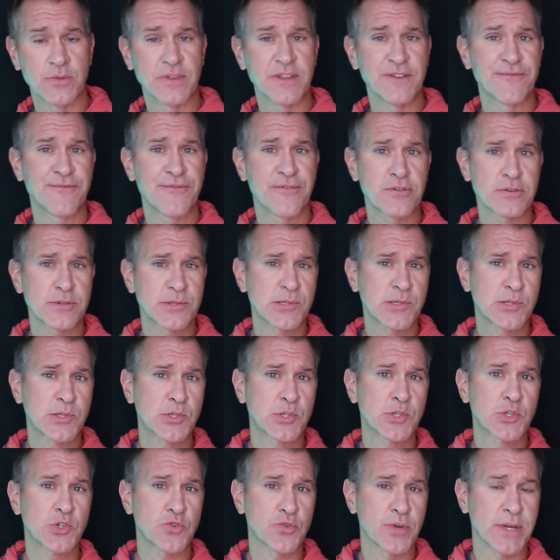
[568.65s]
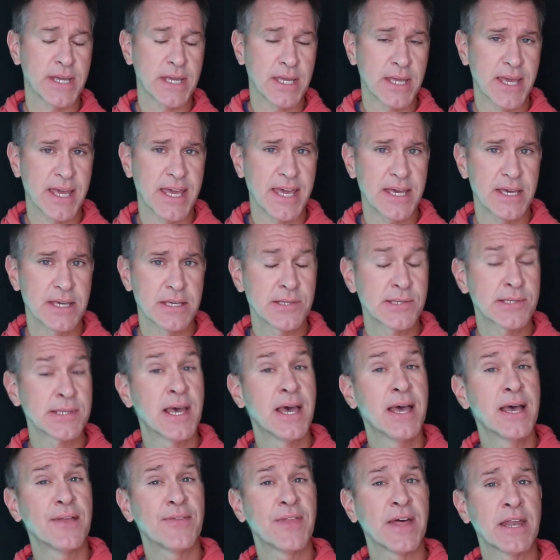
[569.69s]
The first string is
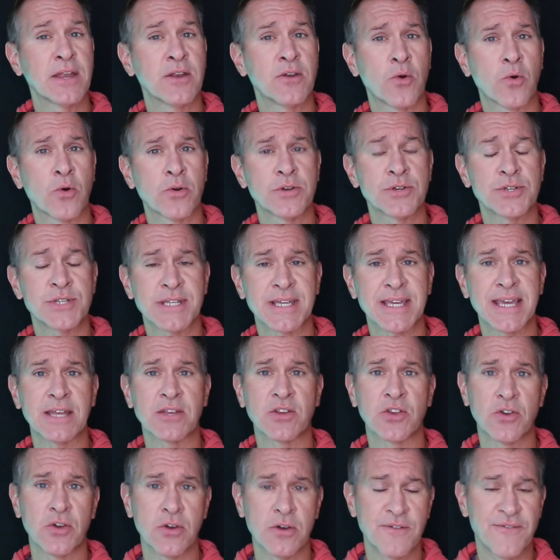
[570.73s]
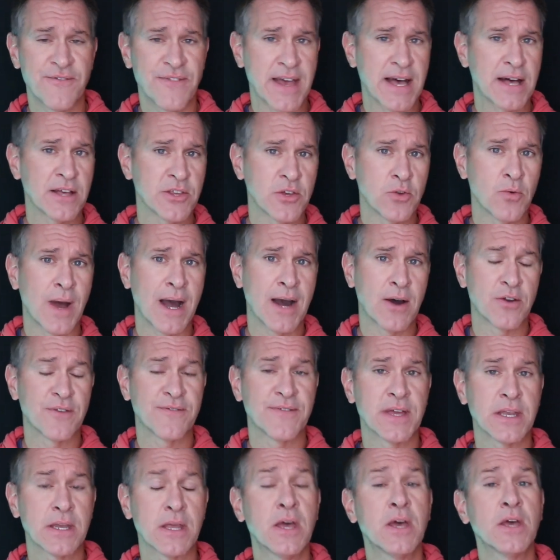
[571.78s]
that in order to get good value out of
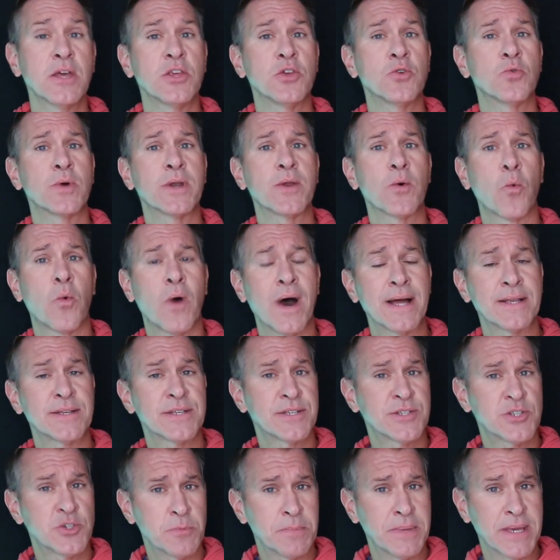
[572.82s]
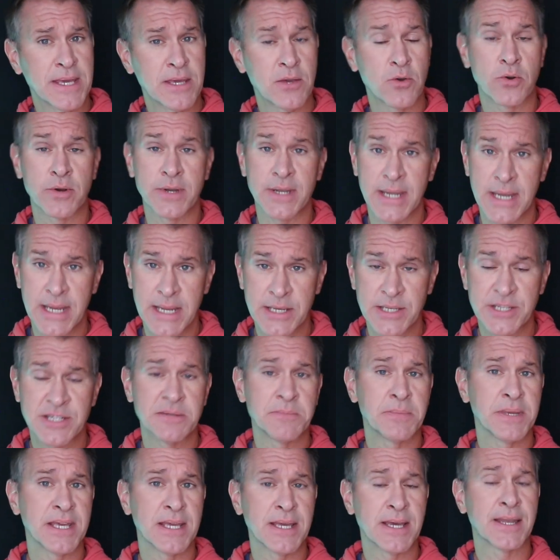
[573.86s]
it, you would want to be or need to
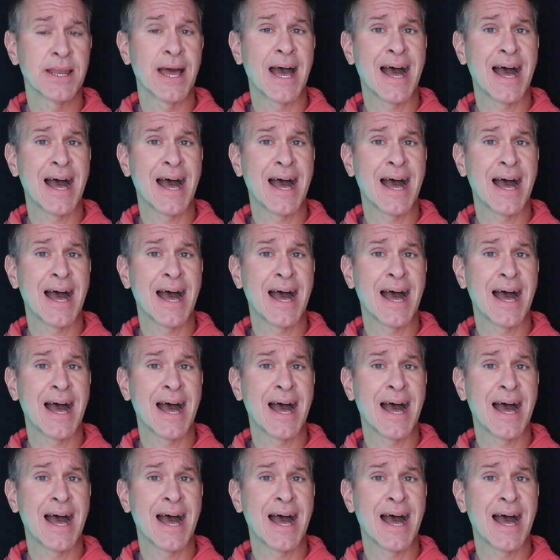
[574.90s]
be an